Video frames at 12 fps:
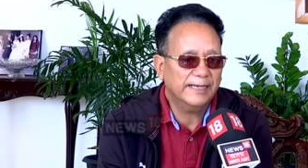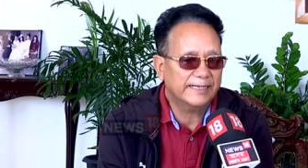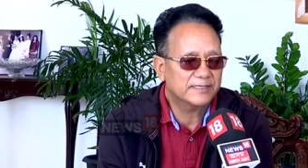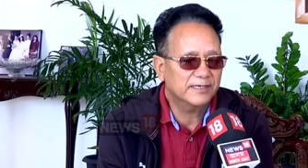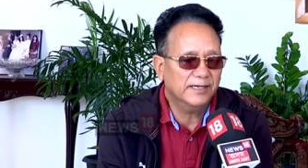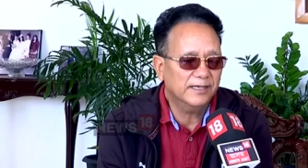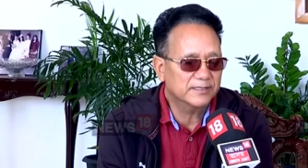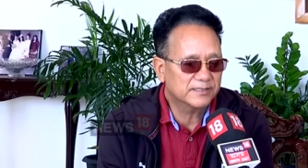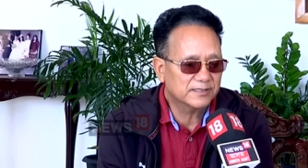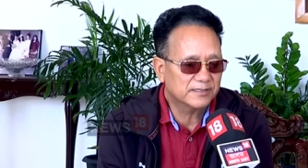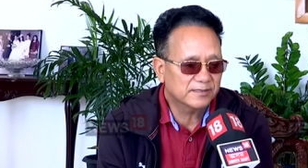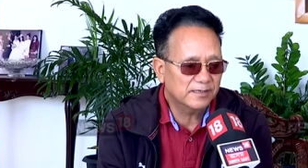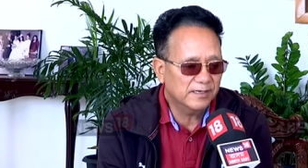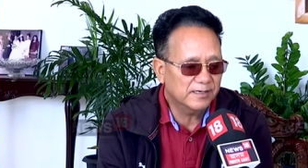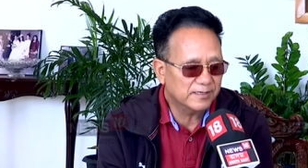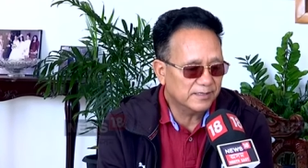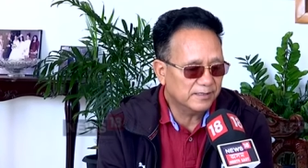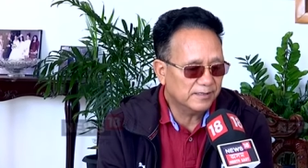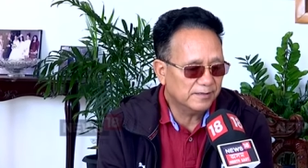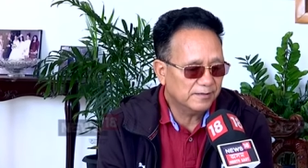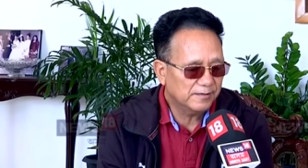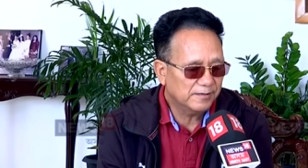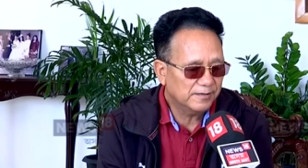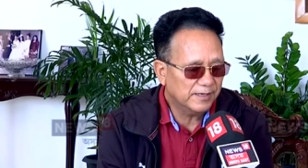act as
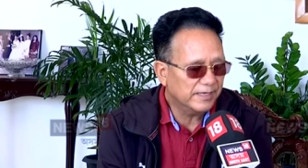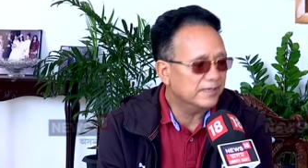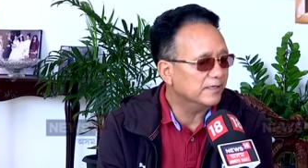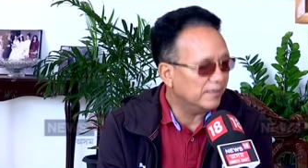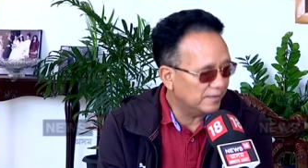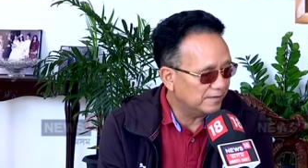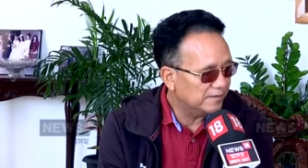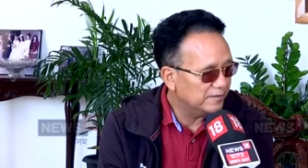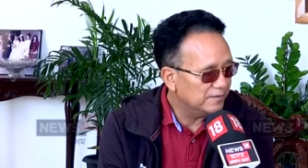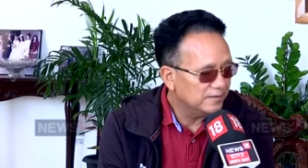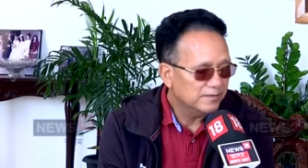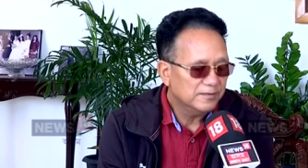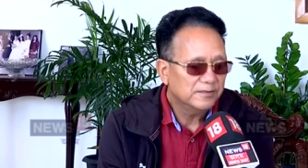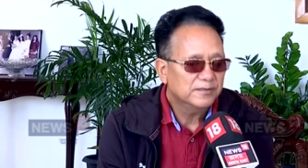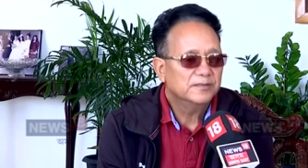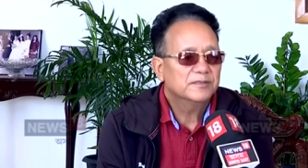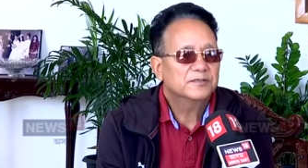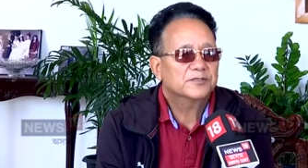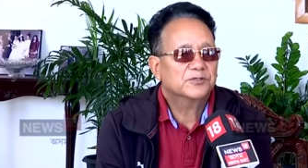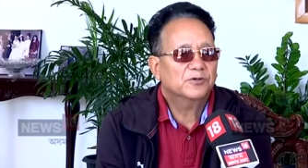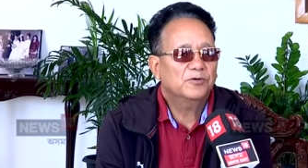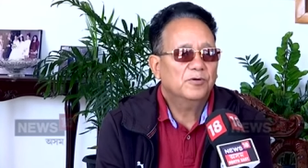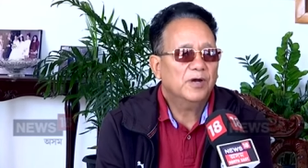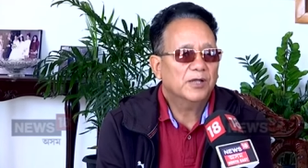anti-N D A.
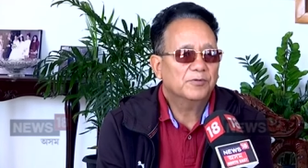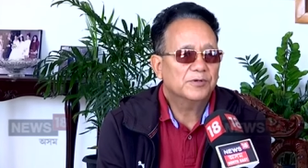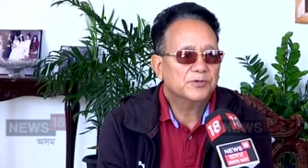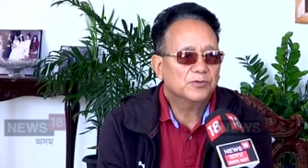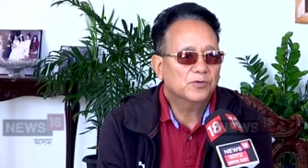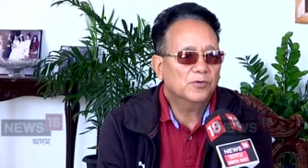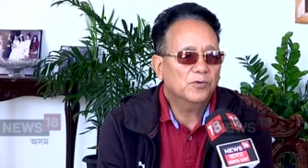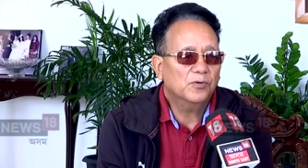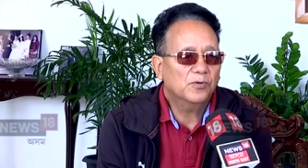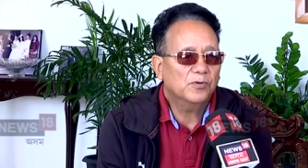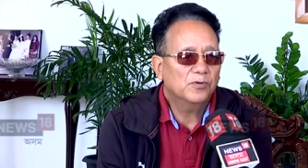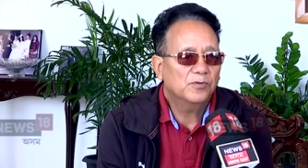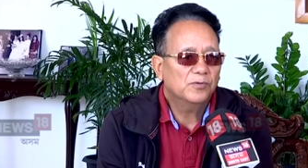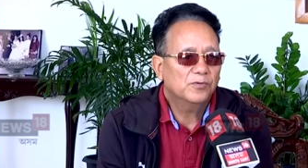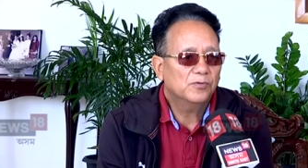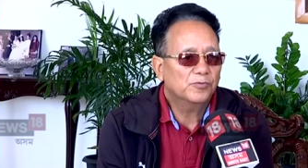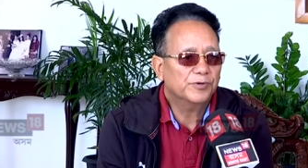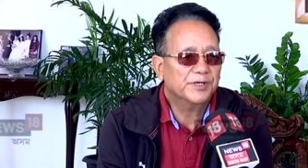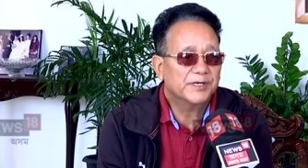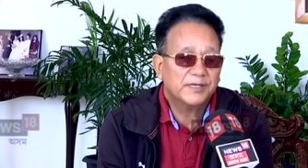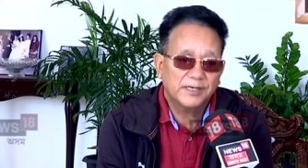So I want to go with